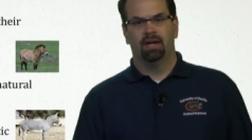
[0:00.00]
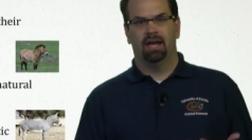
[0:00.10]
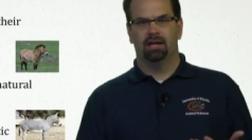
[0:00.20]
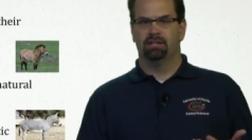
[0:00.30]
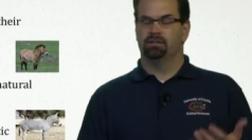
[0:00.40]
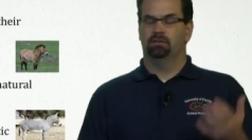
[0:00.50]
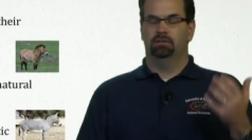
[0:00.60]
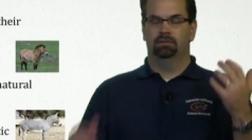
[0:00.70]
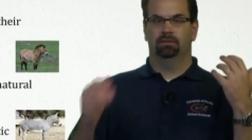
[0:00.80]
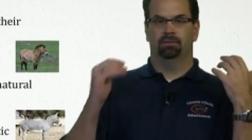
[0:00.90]
And
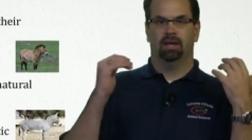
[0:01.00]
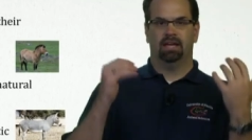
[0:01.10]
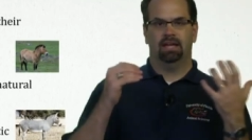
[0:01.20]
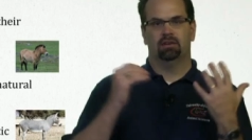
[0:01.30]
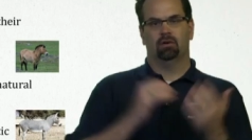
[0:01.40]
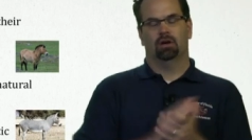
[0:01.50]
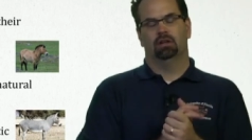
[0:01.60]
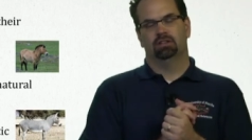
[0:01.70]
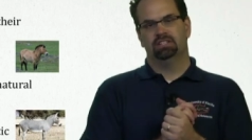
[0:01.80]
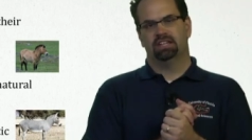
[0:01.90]
again,
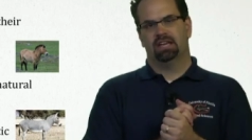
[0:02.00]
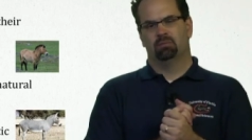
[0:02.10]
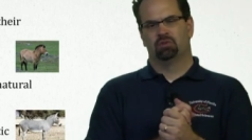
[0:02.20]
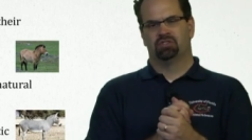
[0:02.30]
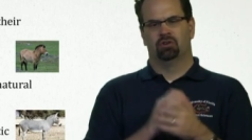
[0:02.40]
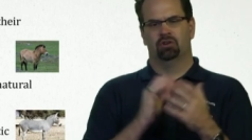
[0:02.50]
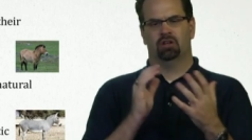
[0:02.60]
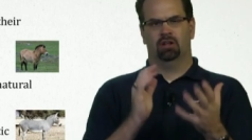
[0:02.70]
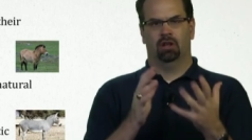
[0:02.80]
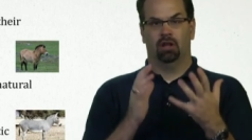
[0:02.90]
these animals
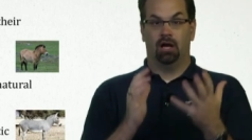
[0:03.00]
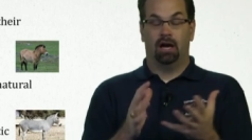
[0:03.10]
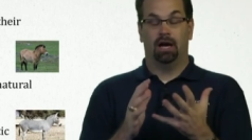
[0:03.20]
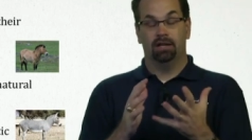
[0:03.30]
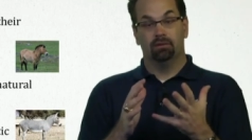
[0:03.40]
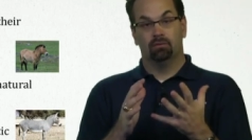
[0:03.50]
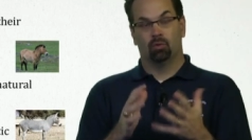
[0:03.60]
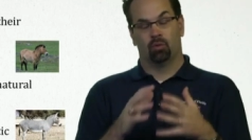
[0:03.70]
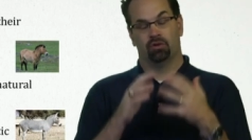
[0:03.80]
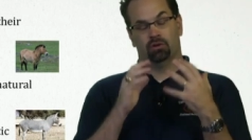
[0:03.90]
learn a lot,
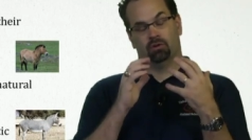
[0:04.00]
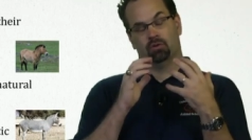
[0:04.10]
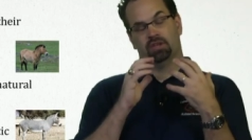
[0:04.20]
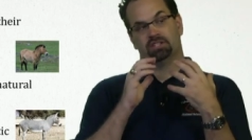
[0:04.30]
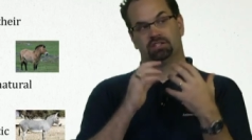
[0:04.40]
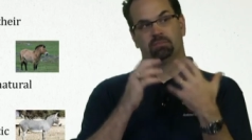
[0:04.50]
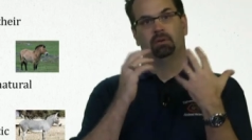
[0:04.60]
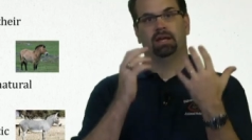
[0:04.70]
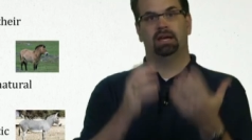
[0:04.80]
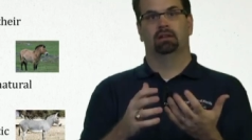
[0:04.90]
or they
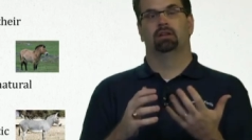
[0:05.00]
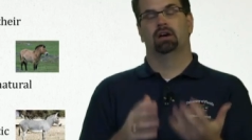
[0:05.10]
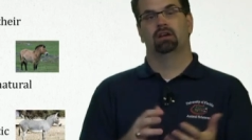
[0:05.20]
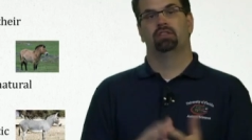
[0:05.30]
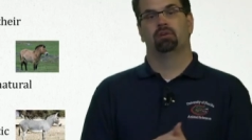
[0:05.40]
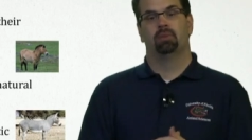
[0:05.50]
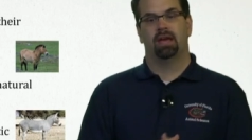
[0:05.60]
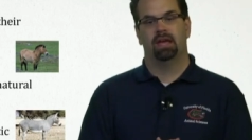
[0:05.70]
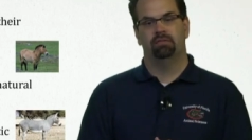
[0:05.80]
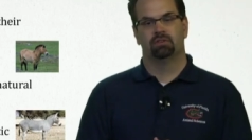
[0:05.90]
display a lot of their
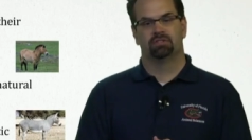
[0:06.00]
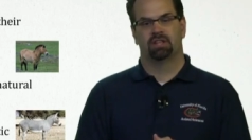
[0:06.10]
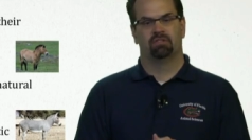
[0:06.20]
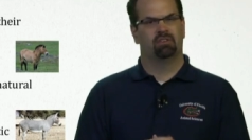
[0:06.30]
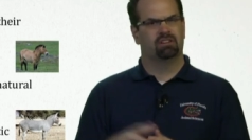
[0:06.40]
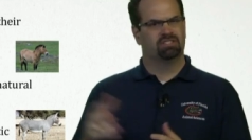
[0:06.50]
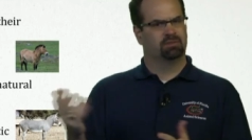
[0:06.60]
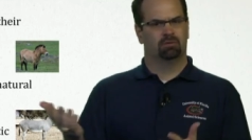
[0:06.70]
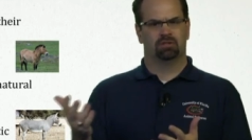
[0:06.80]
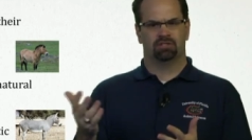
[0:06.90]
behaviors that are very
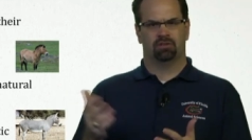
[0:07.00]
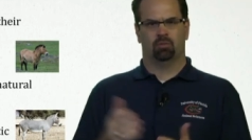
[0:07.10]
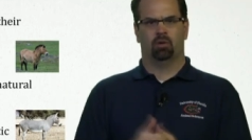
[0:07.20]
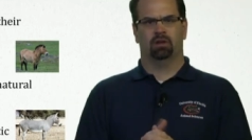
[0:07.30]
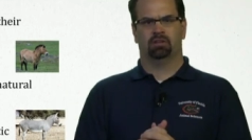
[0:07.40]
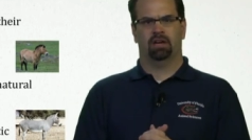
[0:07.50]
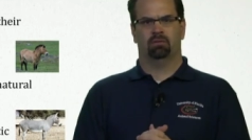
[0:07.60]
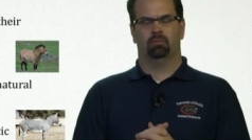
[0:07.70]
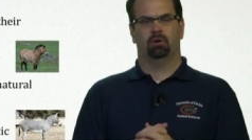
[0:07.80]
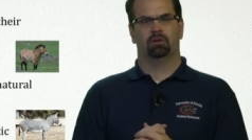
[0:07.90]
similar to their wild
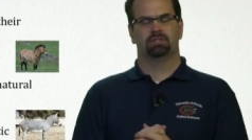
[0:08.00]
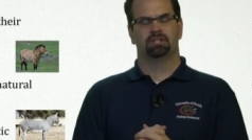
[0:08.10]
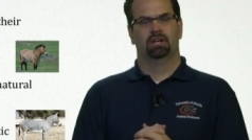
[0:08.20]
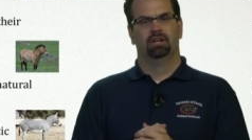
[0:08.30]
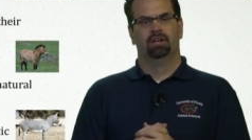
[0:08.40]
counterparts.